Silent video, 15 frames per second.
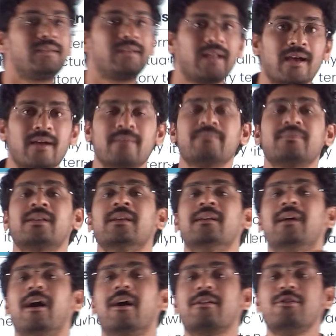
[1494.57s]
terms
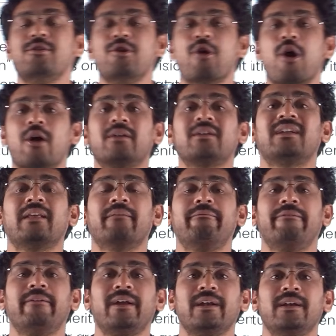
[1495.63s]
are not
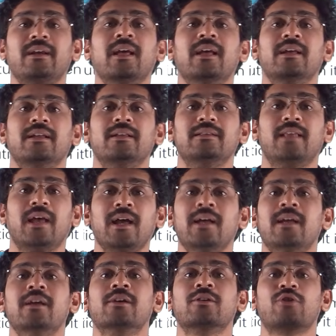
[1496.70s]
defined in
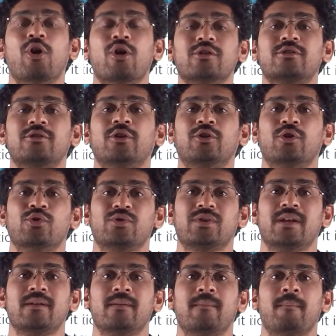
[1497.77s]
the
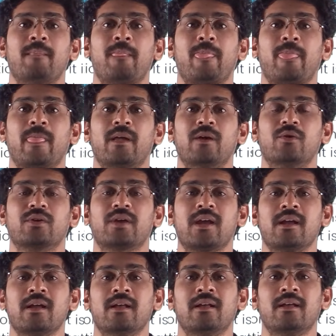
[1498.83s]
constitution.
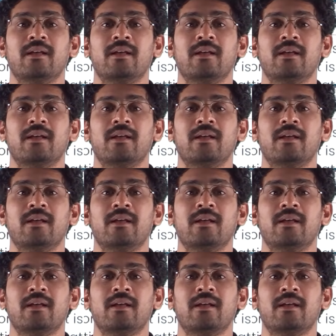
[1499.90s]
Okay.